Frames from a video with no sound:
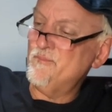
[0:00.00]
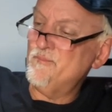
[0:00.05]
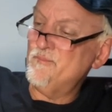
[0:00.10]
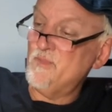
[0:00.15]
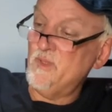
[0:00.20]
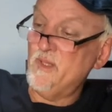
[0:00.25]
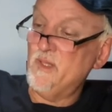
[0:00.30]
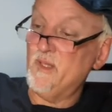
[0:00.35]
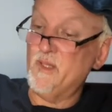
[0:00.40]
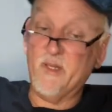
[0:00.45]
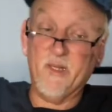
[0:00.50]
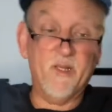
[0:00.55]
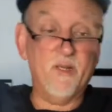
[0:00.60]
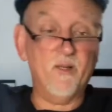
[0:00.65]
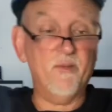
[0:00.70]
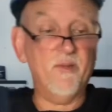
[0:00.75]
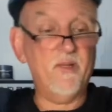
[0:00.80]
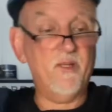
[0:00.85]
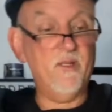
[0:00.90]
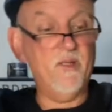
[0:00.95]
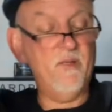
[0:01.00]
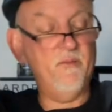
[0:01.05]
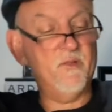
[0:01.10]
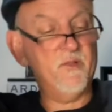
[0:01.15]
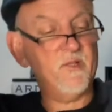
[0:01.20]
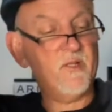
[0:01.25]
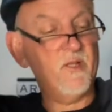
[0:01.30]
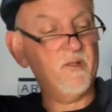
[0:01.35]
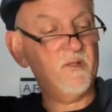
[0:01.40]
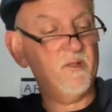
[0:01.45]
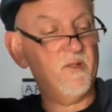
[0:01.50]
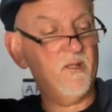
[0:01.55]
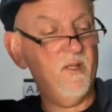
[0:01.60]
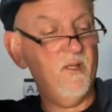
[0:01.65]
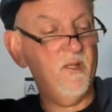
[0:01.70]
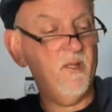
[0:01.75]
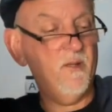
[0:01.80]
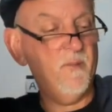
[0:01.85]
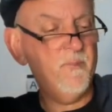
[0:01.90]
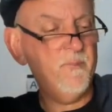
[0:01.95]
Yeah, I don't think it even says it
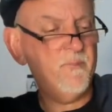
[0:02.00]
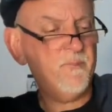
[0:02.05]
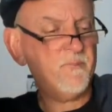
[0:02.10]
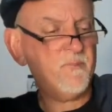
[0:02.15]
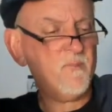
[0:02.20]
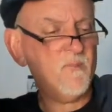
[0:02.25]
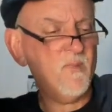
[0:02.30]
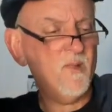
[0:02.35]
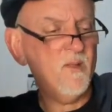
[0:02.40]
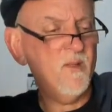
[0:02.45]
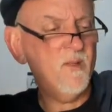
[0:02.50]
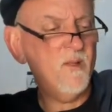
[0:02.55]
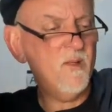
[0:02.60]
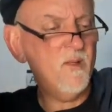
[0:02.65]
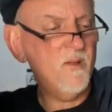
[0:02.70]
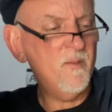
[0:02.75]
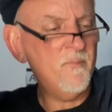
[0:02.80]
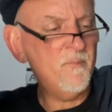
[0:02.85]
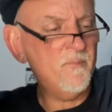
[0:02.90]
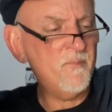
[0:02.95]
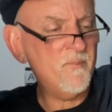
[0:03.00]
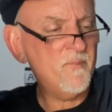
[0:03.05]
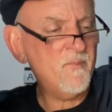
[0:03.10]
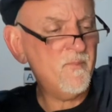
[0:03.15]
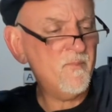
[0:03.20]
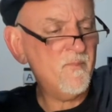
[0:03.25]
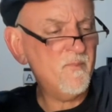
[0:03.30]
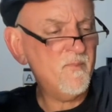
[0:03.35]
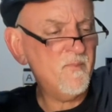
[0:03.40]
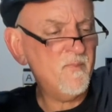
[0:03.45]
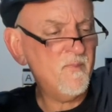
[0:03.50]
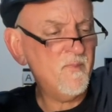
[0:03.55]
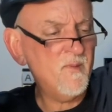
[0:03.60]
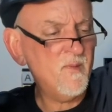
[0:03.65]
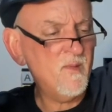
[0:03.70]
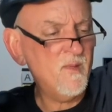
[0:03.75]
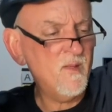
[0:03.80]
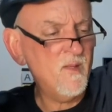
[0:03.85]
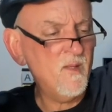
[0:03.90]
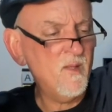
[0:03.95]
there. Um,
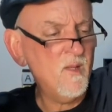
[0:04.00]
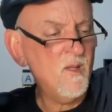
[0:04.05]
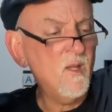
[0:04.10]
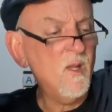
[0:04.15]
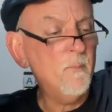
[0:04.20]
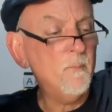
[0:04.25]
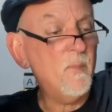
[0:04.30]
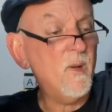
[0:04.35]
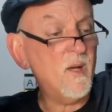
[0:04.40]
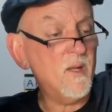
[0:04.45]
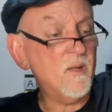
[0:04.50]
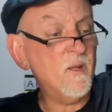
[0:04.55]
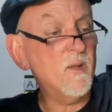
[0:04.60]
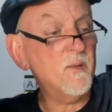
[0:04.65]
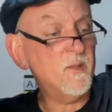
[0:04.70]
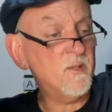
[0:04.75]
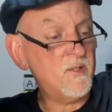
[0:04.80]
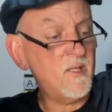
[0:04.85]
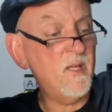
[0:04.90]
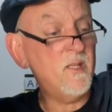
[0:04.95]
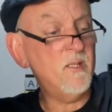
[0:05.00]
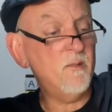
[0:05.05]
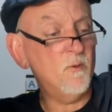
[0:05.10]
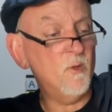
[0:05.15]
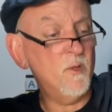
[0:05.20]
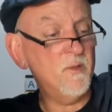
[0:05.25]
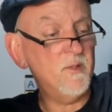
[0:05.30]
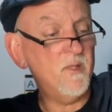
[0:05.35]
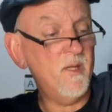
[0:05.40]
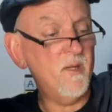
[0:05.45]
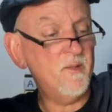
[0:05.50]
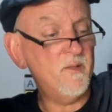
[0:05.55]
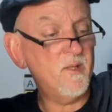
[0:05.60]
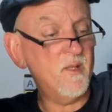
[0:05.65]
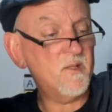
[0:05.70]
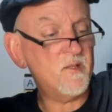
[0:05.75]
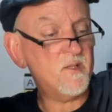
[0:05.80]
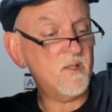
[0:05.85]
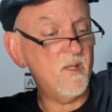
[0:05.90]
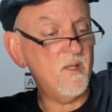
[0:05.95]
but on the 10 year old, yeah, it
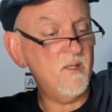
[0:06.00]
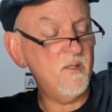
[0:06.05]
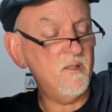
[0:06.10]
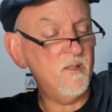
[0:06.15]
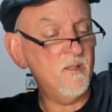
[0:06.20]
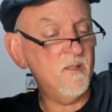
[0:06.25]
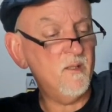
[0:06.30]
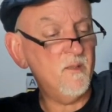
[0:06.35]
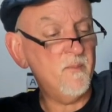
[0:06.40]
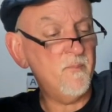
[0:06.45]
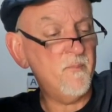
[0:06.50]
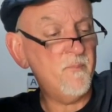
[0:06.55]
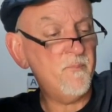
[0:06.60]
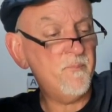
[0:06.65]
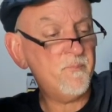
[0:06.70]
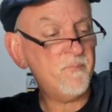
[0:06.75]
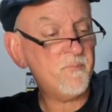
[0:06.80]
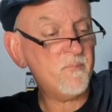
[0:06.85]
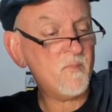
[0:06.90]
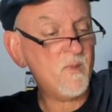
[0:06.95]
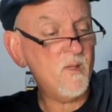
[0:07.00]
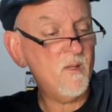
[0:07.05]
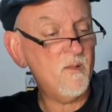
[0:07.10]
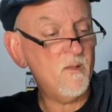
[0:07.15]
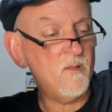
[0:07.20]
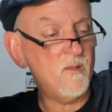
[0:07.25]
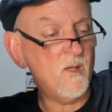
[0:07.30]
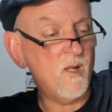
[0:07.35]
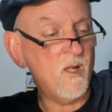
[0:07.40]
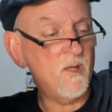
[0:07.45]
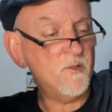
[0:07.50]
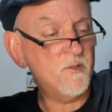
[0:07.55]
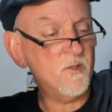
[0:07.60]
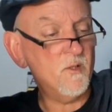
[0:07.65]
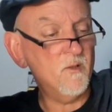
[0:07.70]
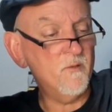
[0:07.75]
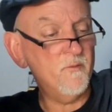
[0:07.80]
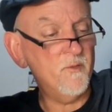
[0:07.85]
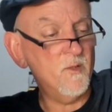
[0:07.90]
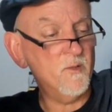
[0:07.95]
does say um, non
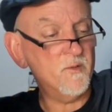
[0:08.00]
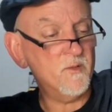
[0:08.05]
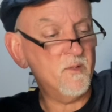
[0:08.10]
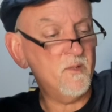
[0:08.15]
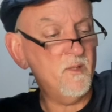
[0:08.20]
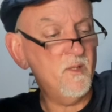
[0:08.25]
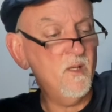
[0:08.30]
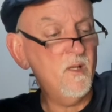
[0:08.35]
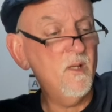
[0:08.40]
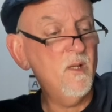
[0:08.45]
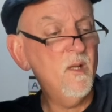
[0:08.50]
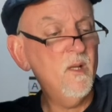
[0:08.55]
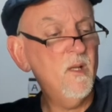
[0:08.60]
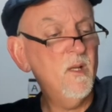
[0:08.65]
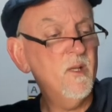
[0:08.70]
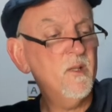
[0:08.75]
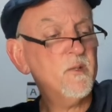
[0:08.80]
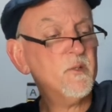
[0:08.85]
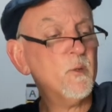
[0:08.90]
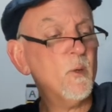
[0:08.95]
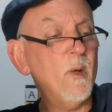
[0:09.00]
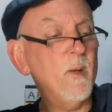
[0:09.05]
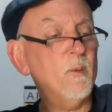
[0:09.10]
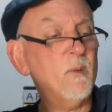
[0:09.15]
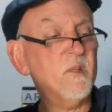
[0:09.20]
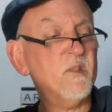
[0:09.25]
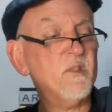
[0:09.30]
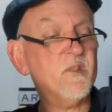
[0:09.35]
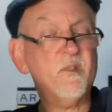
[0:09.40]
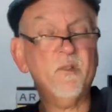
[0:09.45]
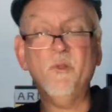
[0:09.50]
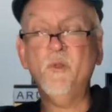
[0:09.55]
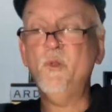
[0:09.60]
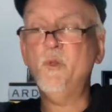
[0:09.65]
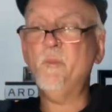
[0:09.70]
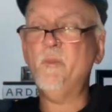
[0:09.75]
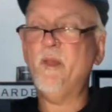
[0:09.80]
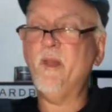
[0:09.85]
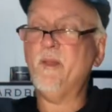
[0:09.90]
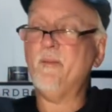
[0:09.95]
chill filtered. So I would
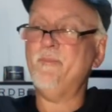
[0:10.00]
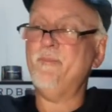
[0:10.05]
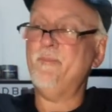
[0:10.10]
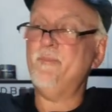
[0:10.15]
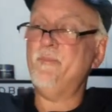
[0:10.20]
assume that